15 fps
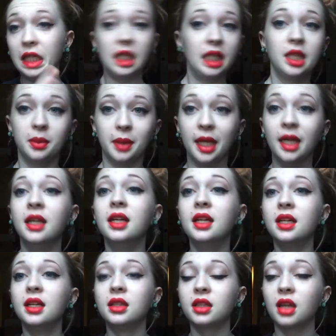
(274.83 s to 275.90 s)
Either way,
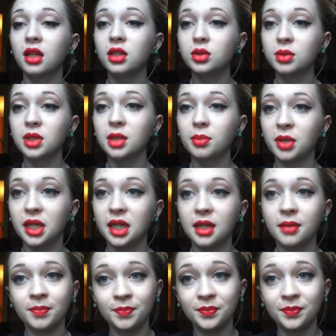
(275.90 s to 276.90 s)
the color's really pretty.